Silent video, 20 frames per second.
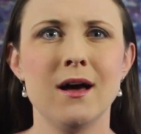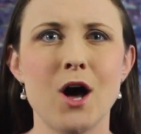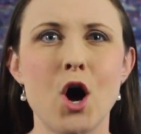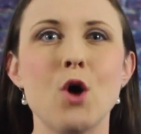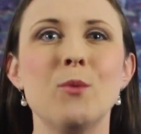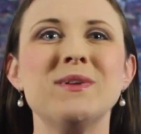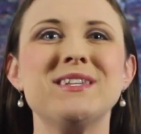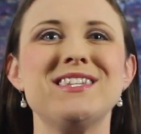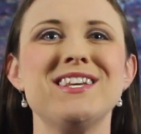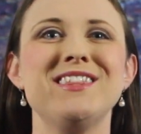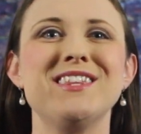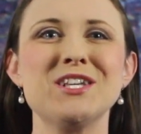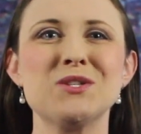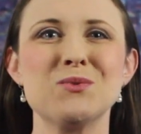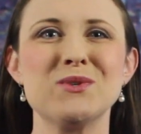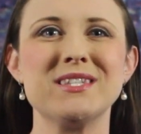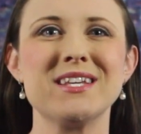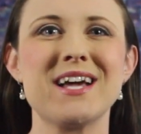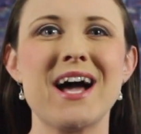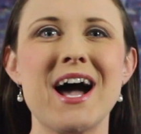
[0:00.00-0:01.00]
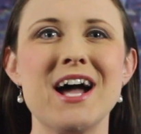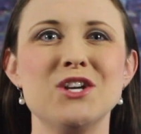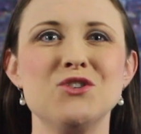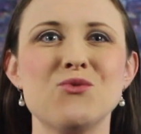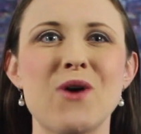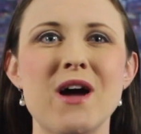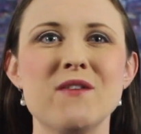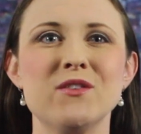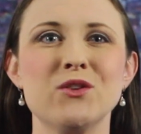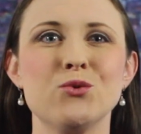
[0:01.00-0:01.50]
Oh, but see, this was a guy
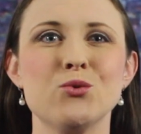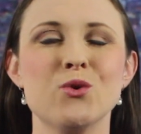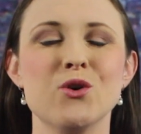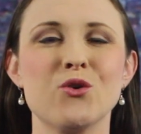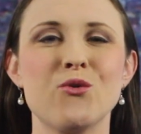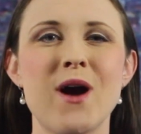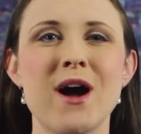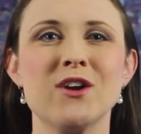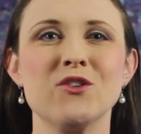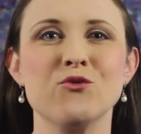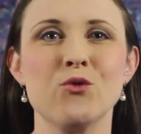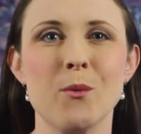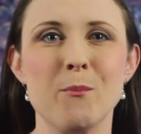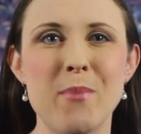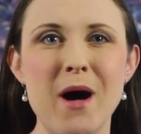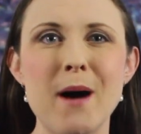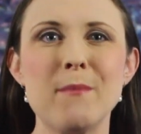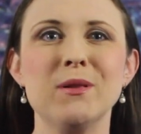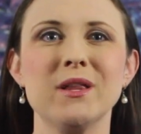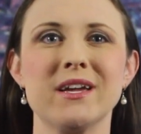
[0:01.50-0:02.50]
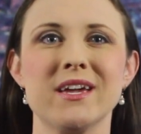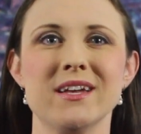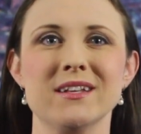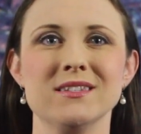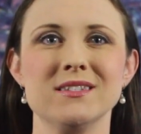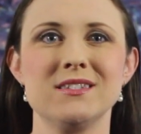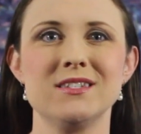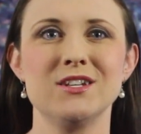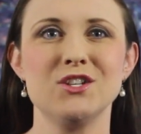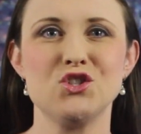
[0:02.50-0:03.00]
driving through a crowd of
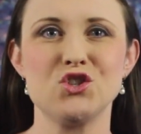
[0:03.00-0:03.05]
Republicans